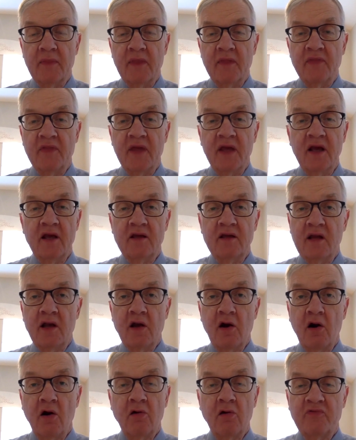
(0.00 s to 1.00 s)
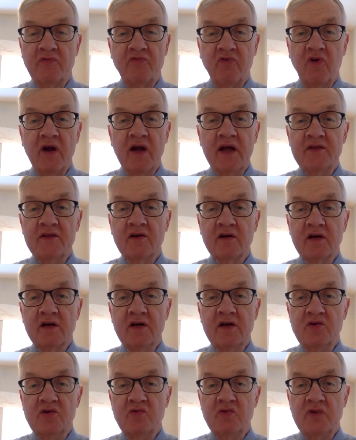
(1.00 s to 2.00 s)
they are afraid they're going
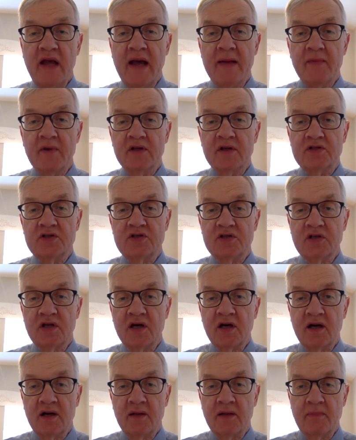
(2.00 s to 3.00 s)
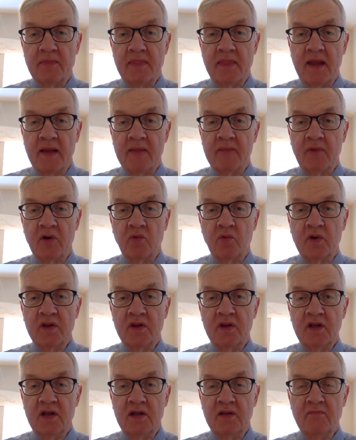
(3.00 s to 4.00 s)
to do damage. But
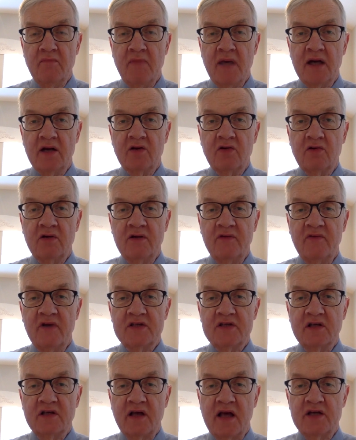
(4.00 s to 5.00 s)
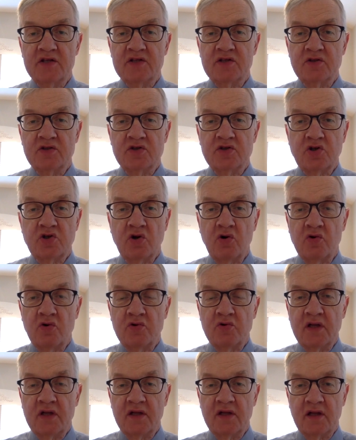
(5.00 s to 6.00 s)
when the medical investigation showed
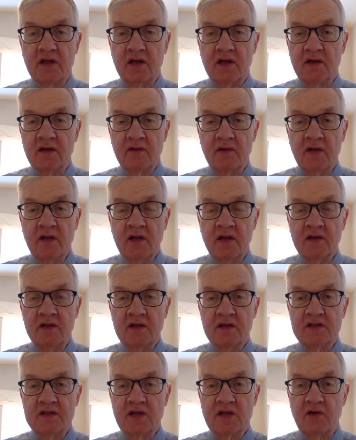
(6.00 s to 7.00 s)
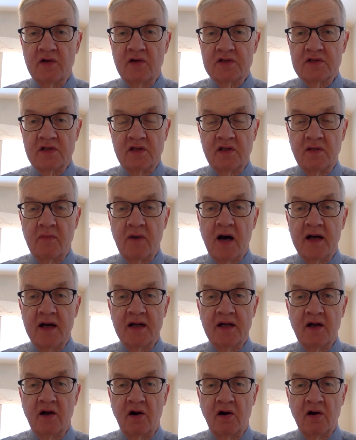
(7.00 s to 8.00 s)
that these areas of the
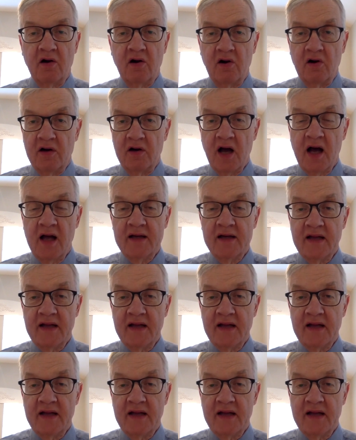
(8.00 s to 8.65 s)
body are not